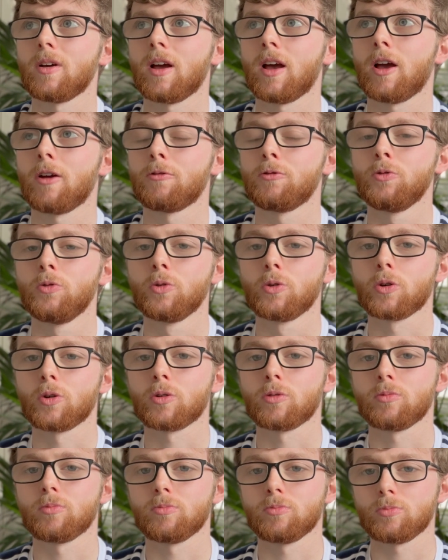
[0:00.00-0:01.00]
if
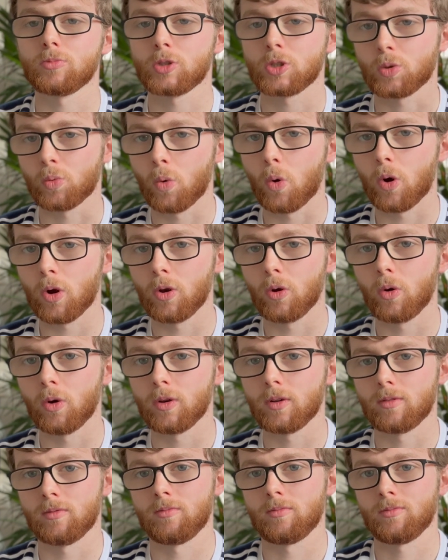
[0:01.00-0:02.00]
you're squatting
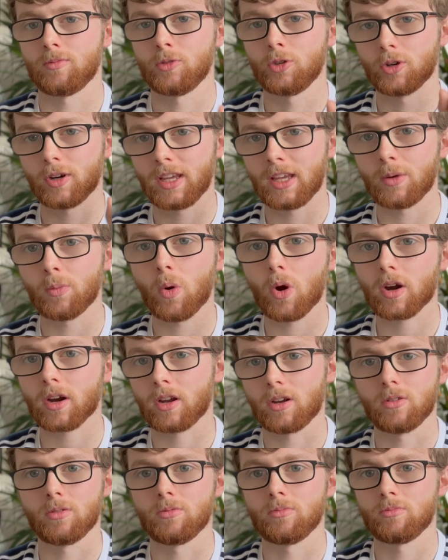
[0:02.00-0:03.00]
on your A
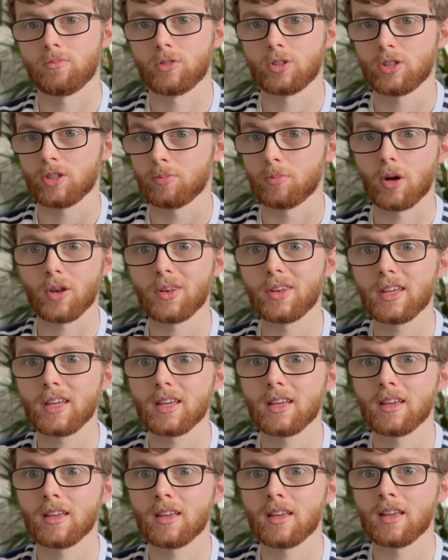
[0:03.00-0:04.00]
workout, which is
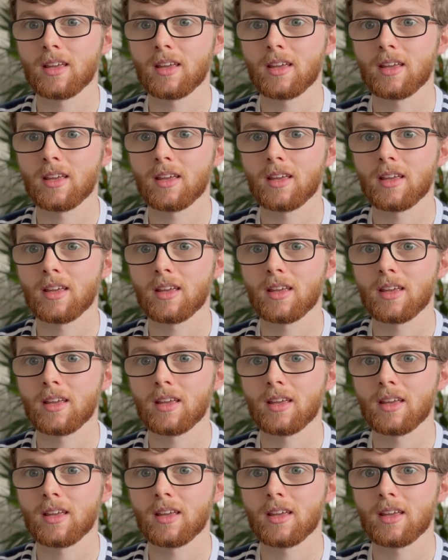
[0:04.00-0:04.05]
Monday,